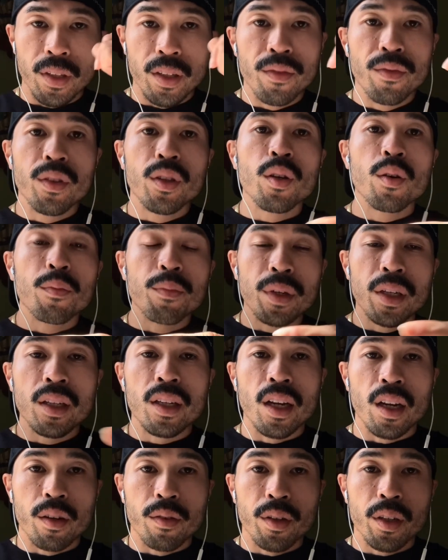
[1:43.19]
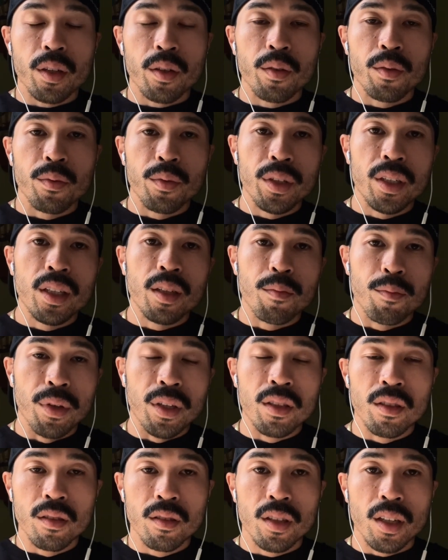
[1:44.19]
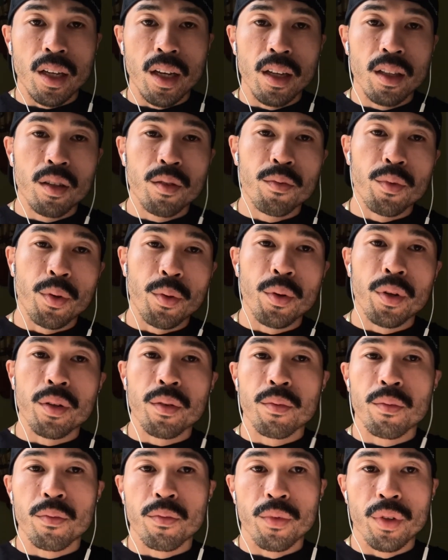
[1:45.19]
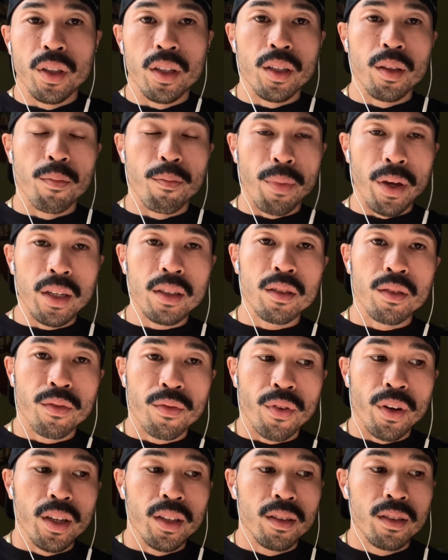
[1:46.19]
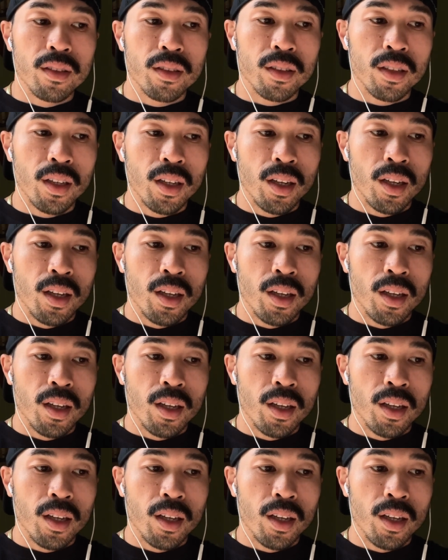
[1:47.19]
Even though me and Eric, we did business together, we weren't really the best of friends.